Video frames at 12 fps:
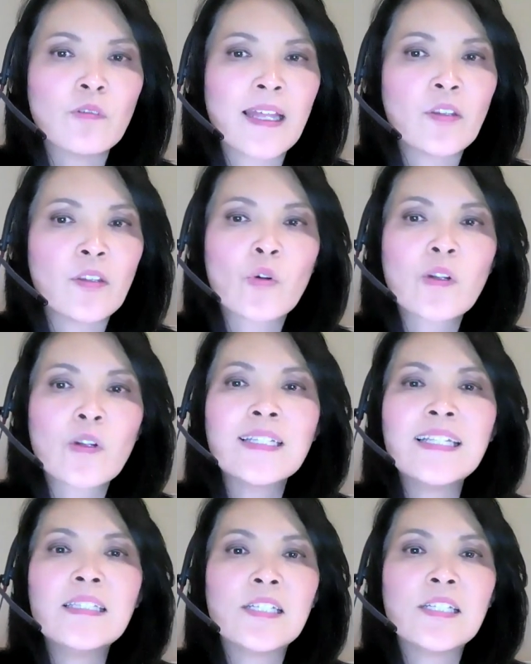and northern
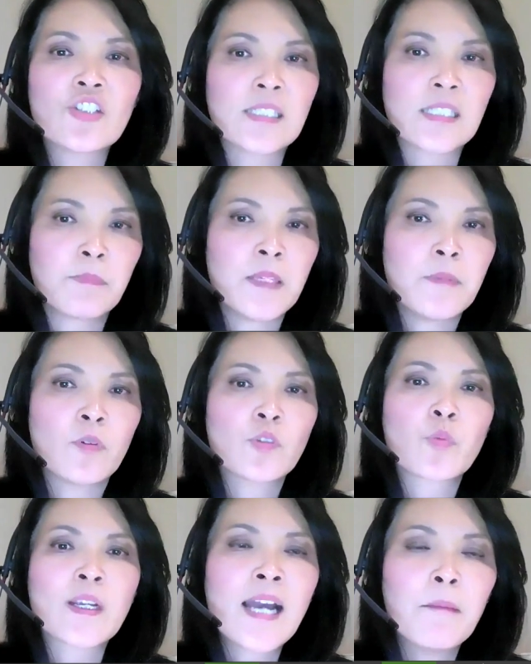Indigenous peoples
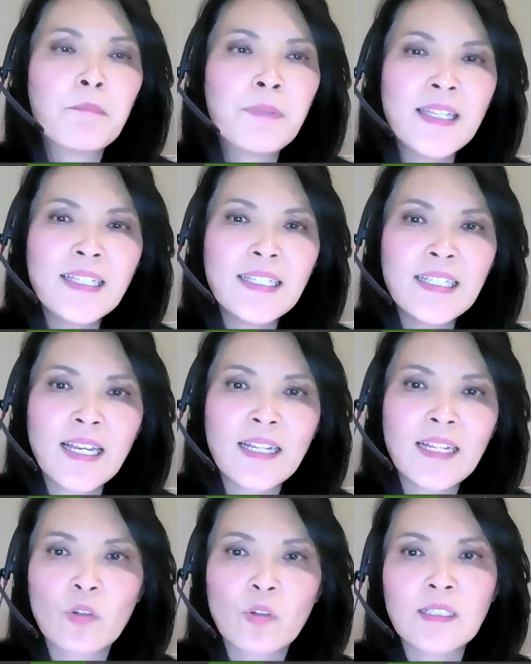were completely
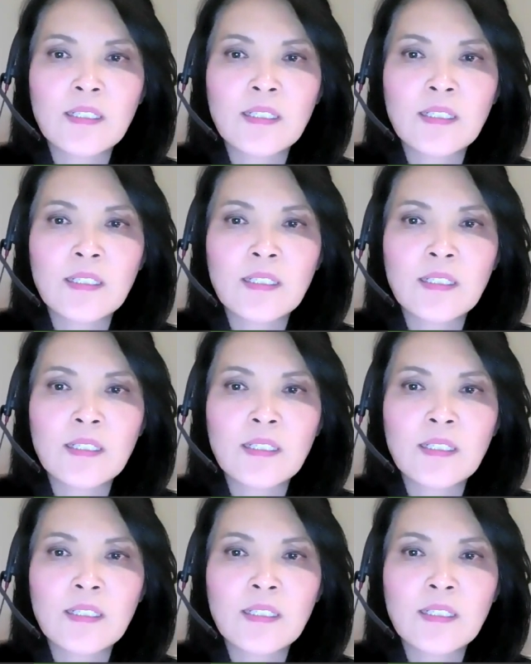ignored